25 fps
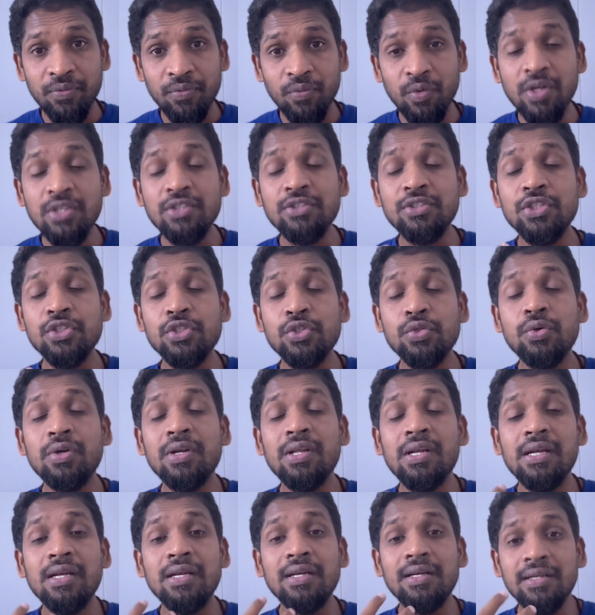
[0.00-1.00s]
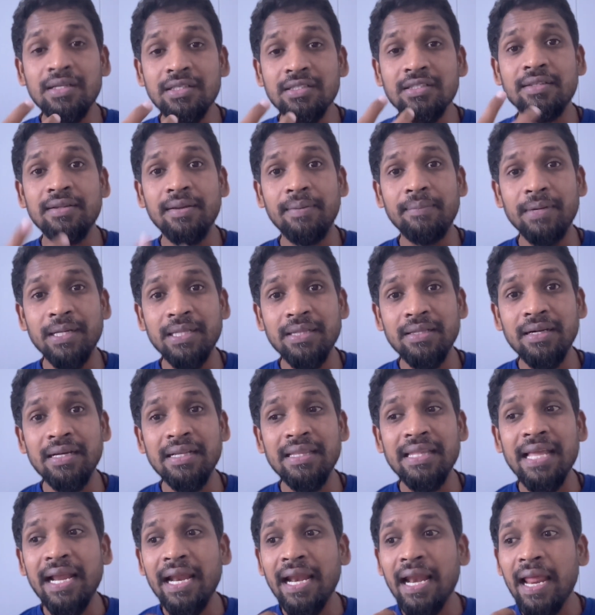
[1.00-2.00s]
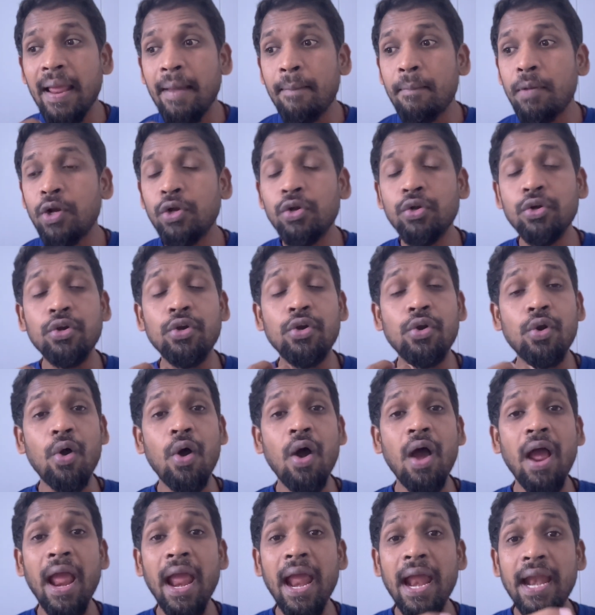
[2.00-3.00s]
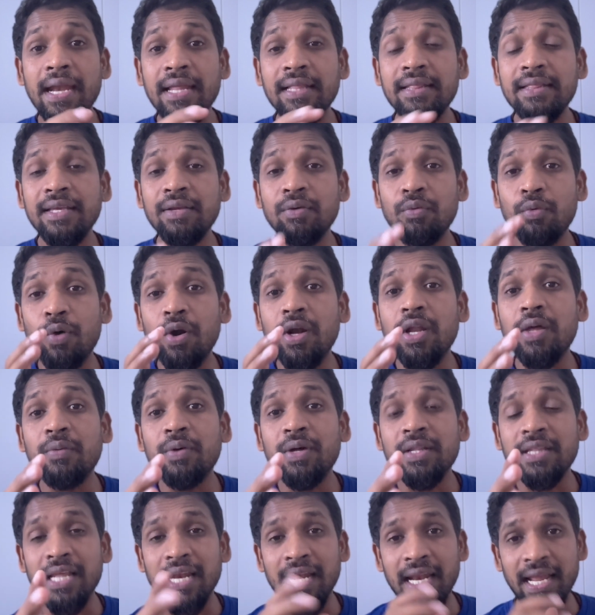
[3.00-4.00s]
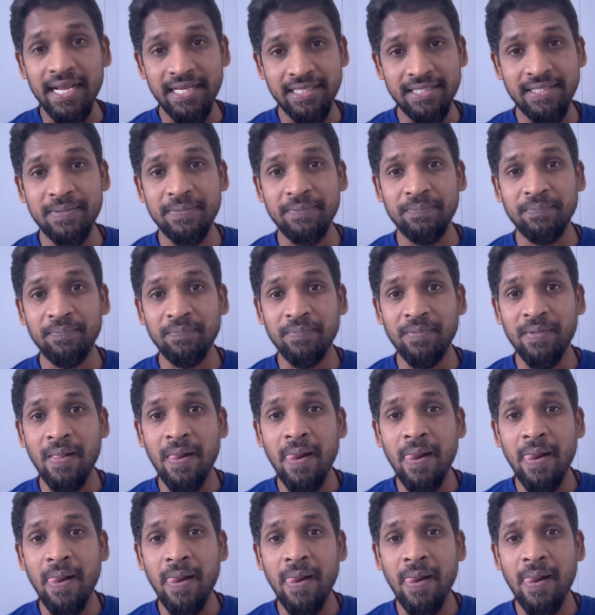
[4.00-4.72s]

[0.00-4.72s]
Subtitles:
Once the student learns the method, they can able to draw anything, whatever they likes.